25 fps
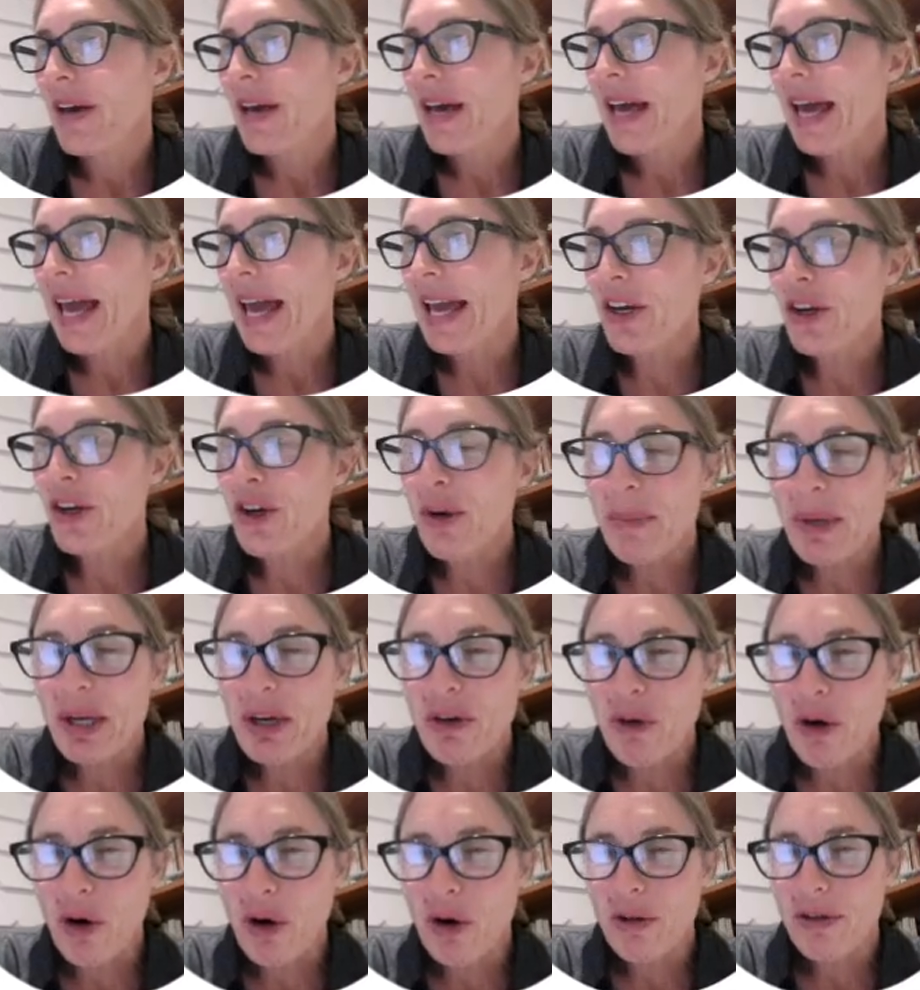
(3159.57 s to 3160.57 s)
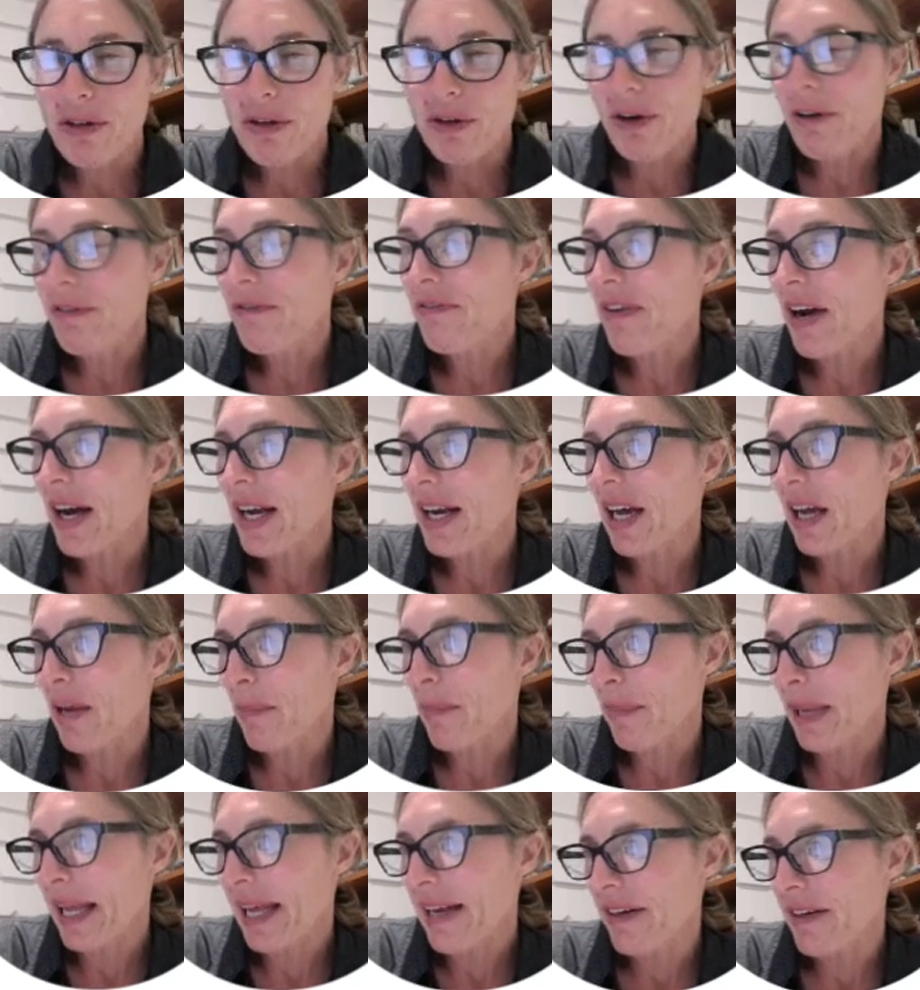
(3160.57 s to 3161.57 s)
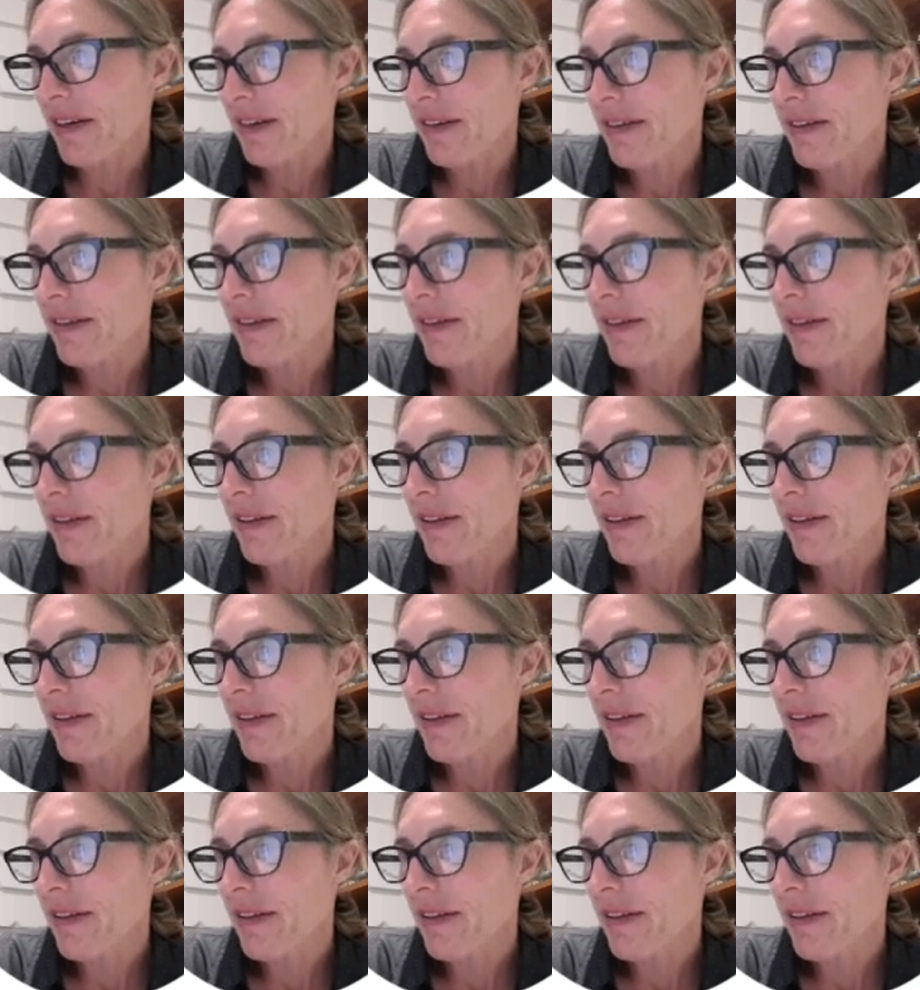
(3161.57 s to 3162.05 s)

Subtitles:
Economic growth on a finite planet.